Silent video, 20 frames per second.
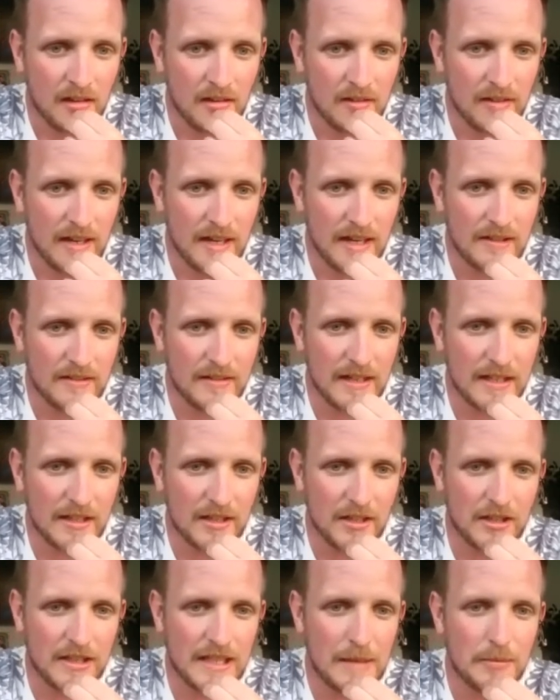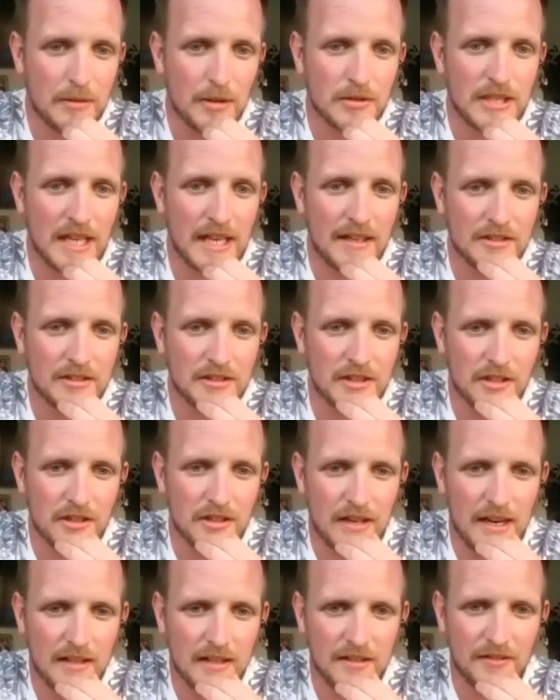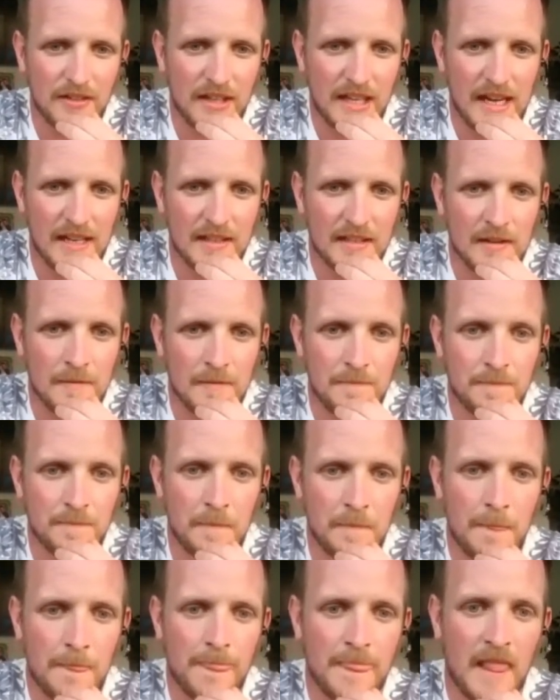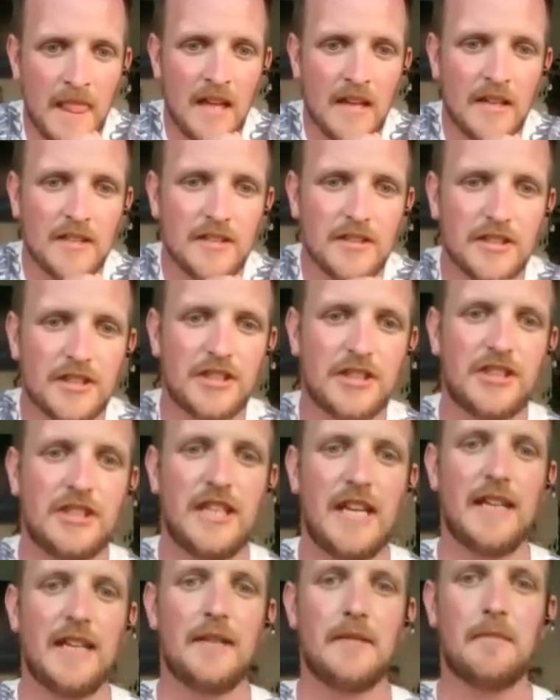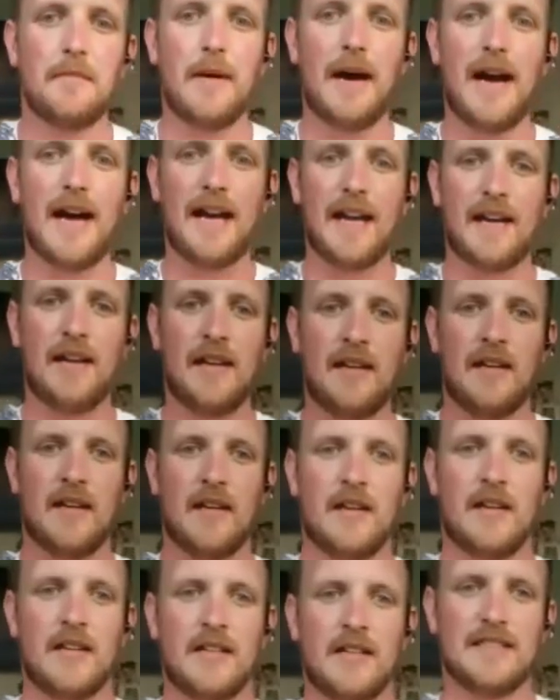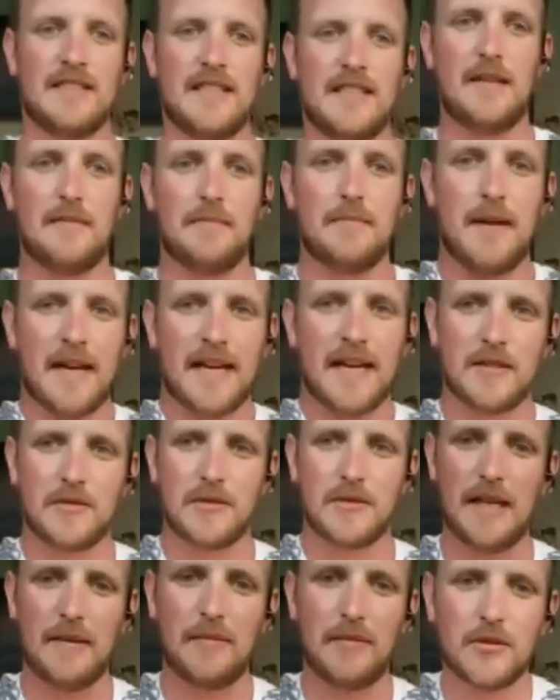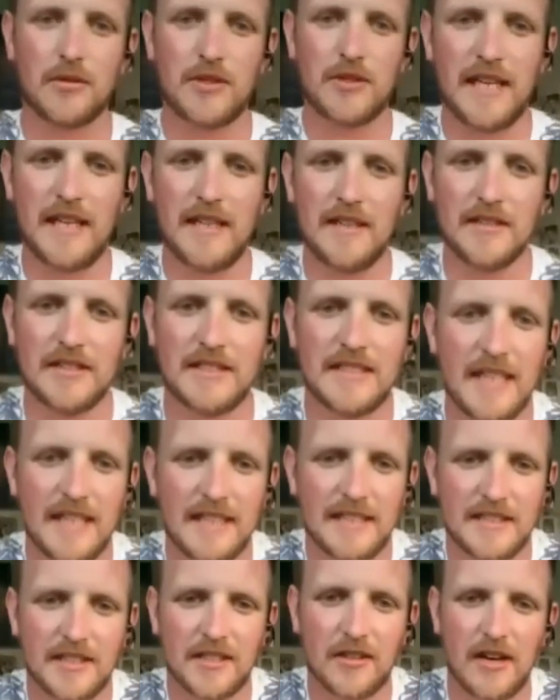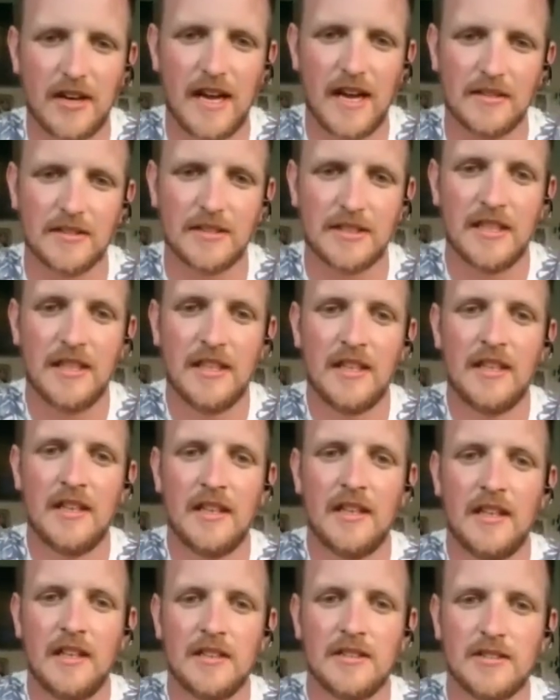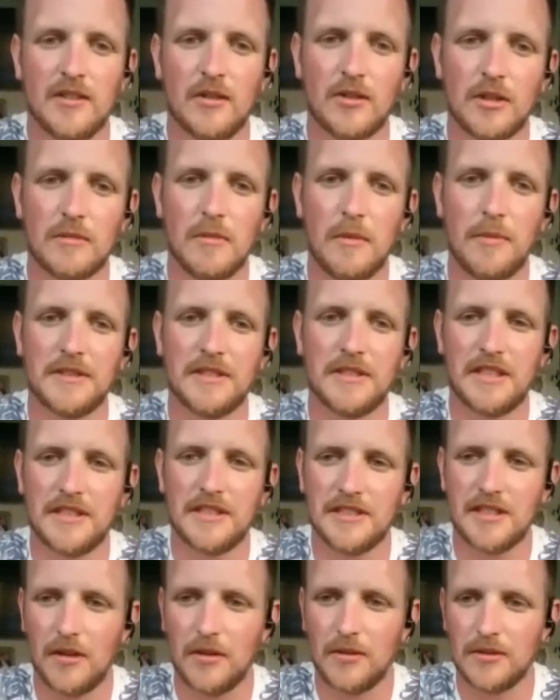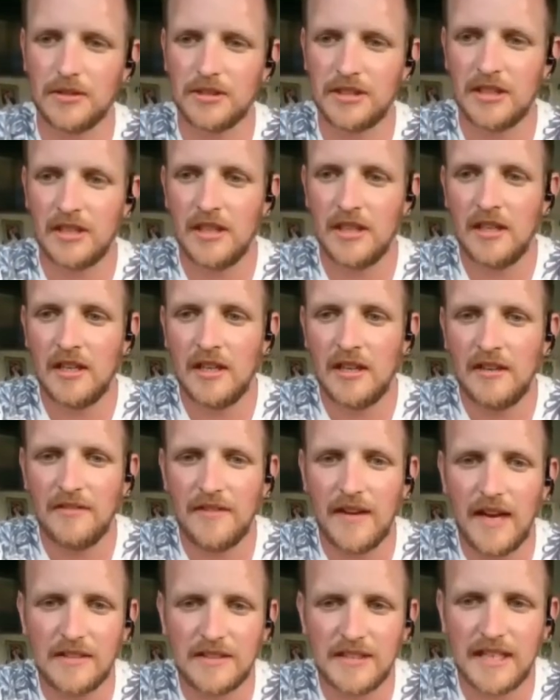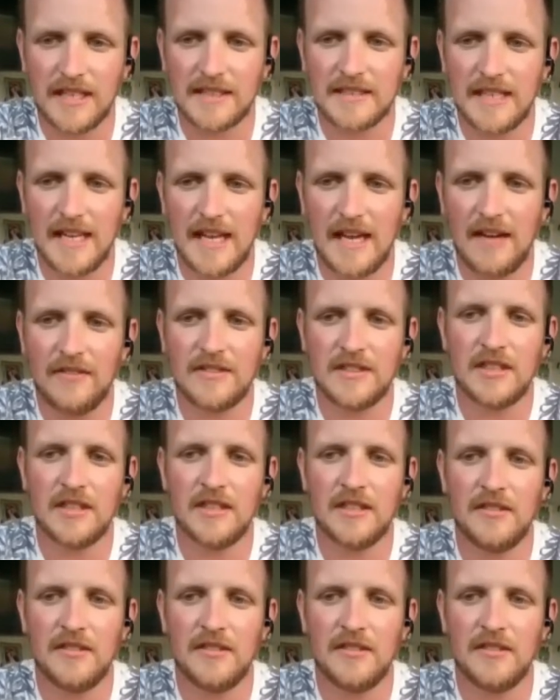Very, very good. Keeping those heels on the ground if you can. Just sitting back into it, keeping those heels tight to the ground. Don't come up onto your toes. 5 seconds left.